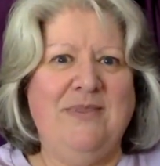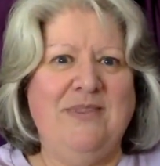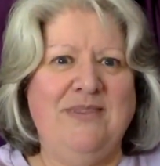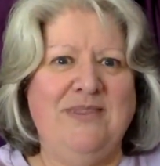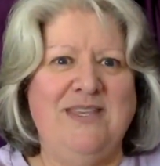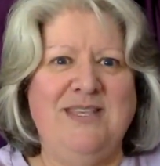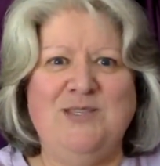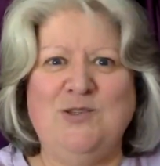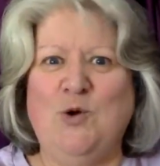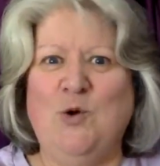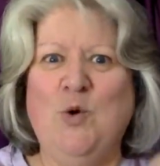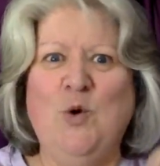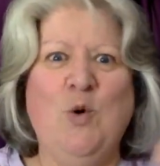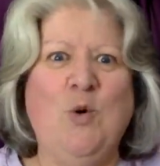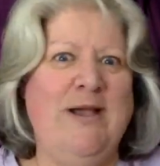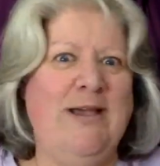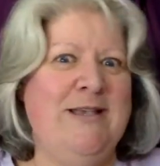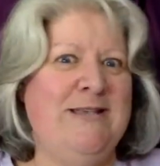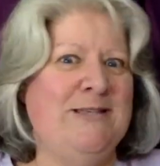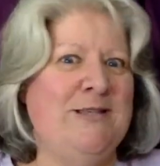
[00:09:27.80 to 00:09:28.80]
there's
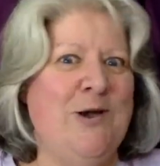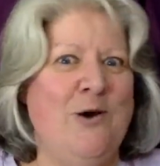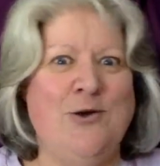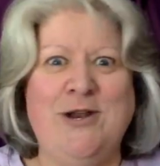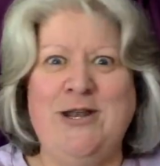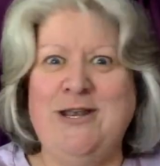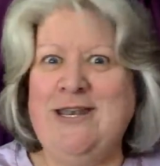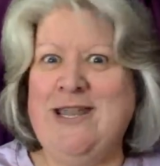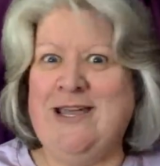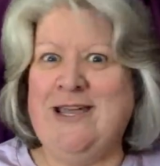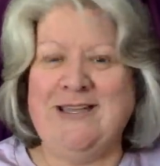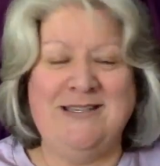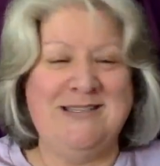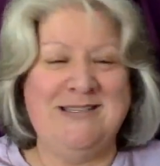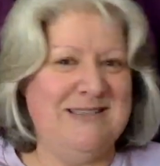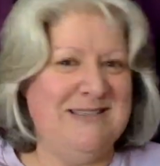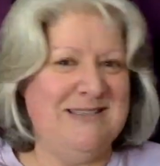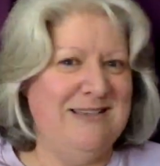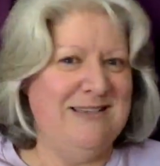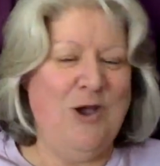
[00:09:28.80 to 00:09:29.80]
always golden
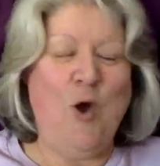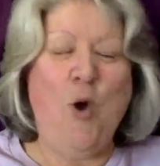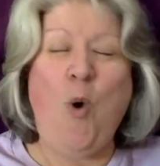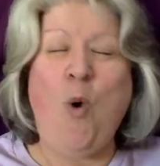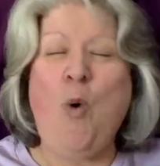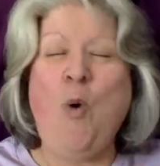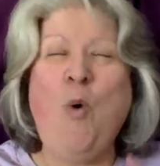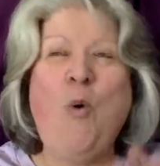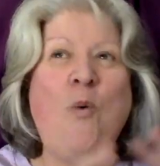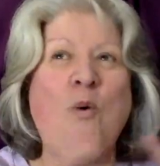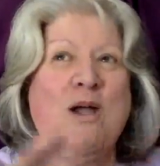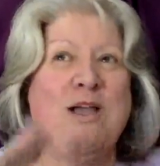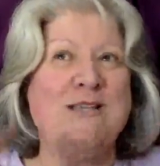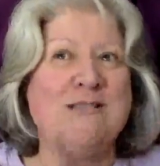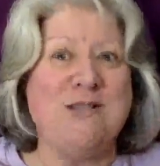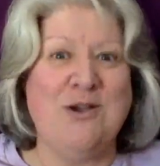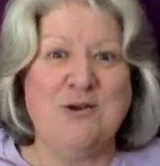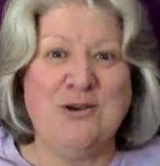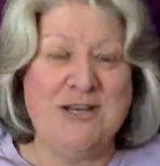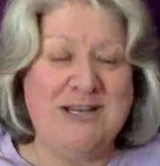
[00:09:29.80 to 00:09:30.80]
nuggets. Always
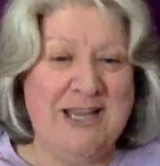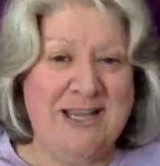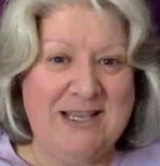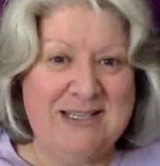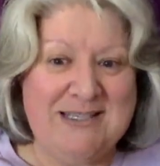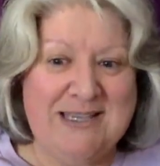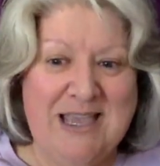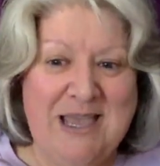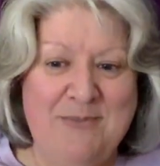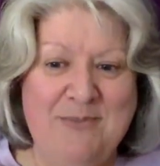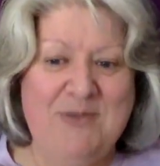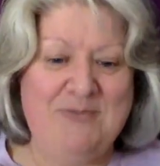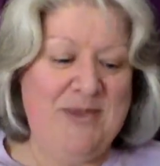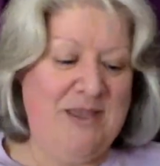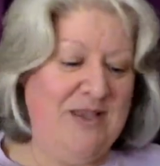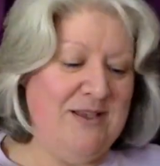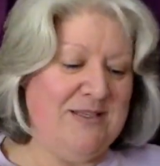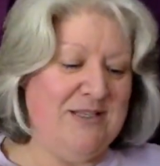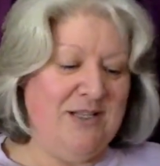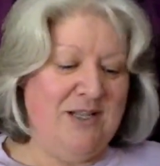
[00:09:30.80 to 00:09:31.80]
golden nuggets that come in,
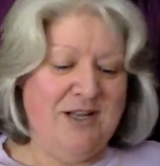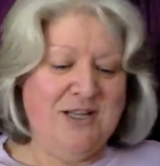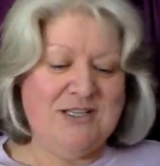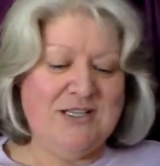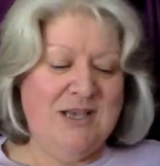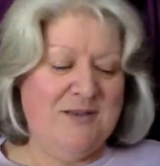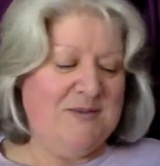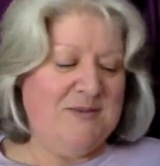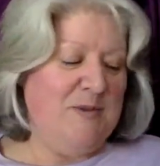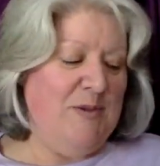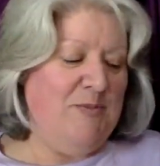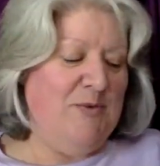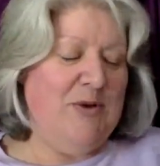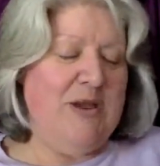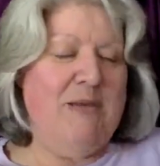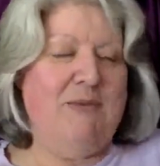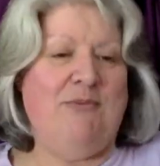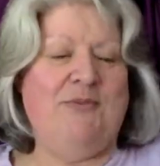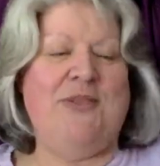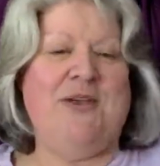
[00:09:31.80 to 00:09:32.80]
because a lot of times people
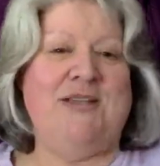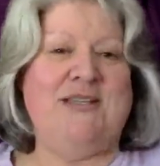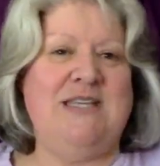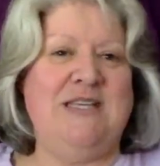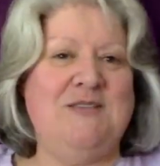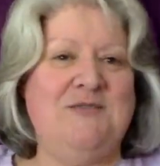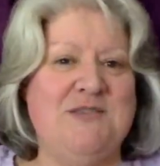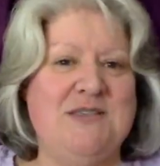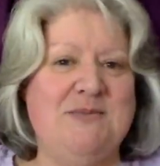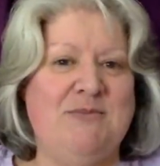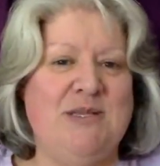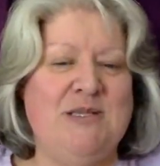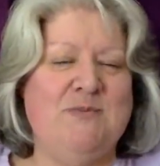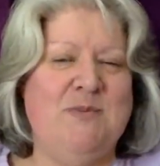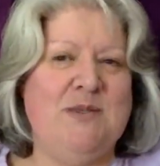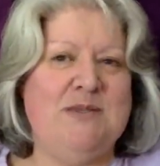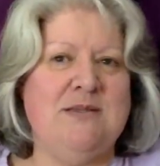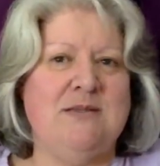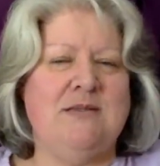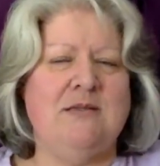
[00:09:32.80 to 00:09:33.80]
come up with ideas for somebody's
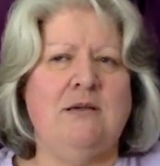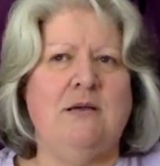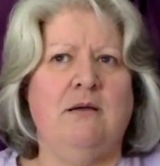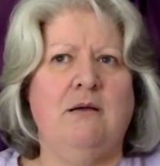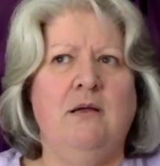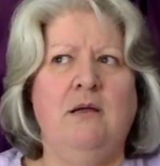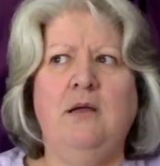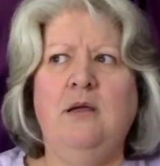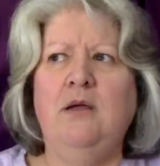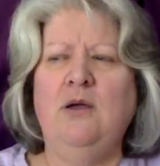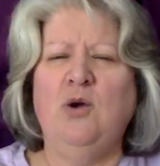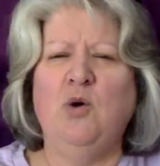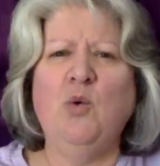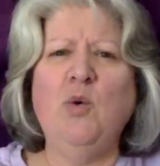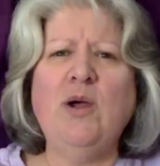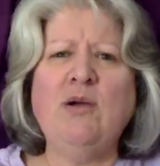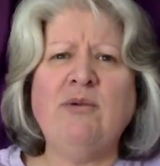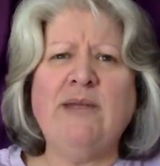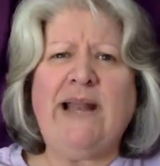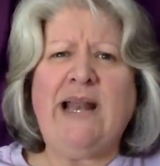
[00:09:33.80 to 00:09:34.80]
business and you go, oh,
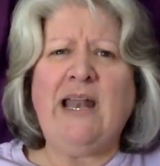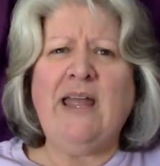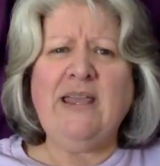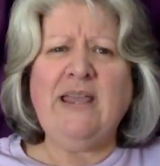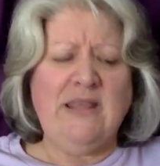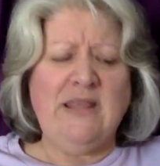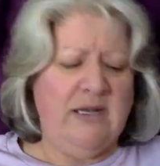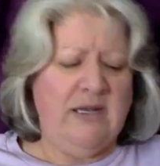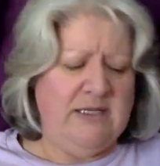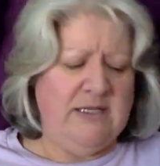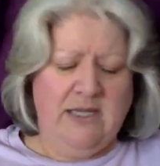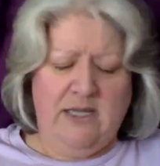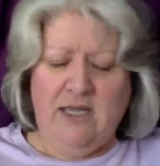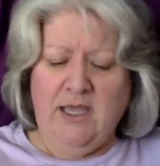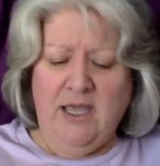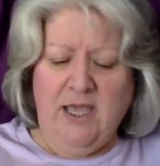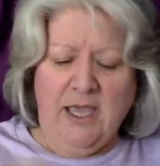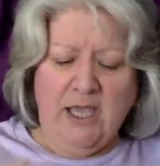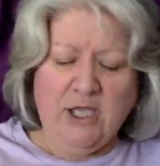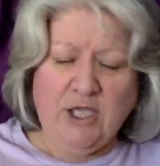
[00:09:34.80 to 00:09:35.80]
I really like that idea.
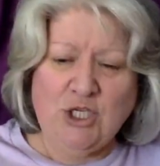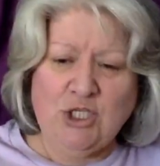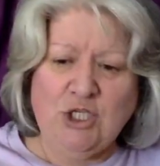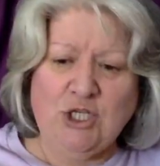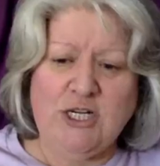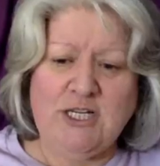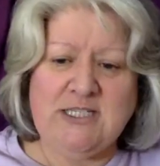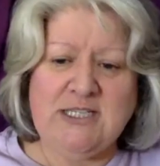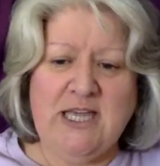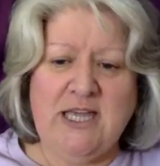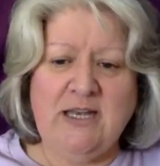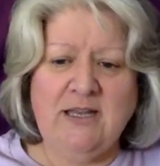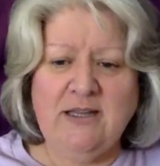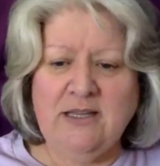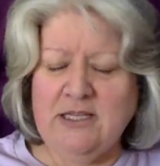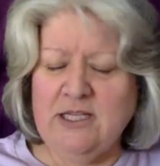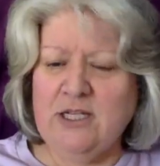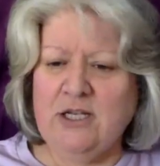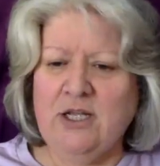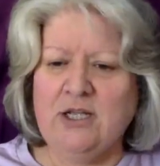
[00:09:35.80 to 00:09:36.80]
And you jot it down and
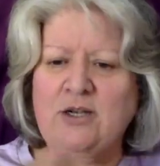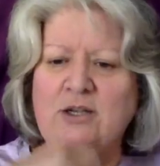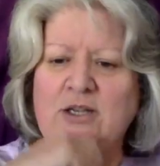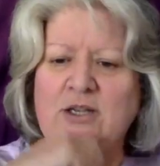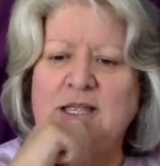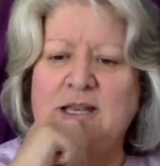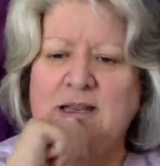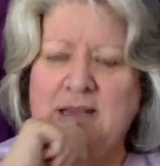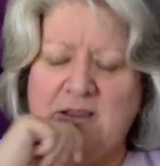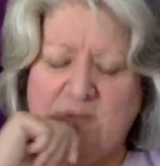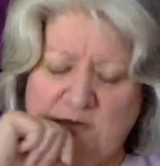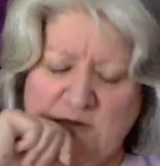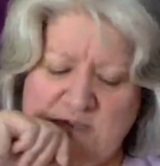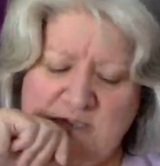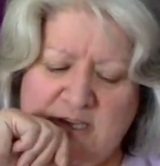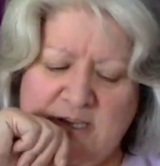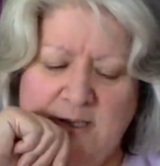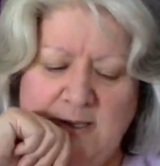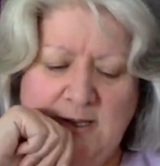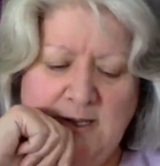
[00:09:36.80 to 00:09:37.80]
then you're like looking at it after and you
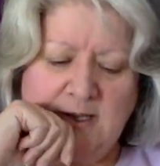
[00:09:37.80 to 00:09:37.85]
go,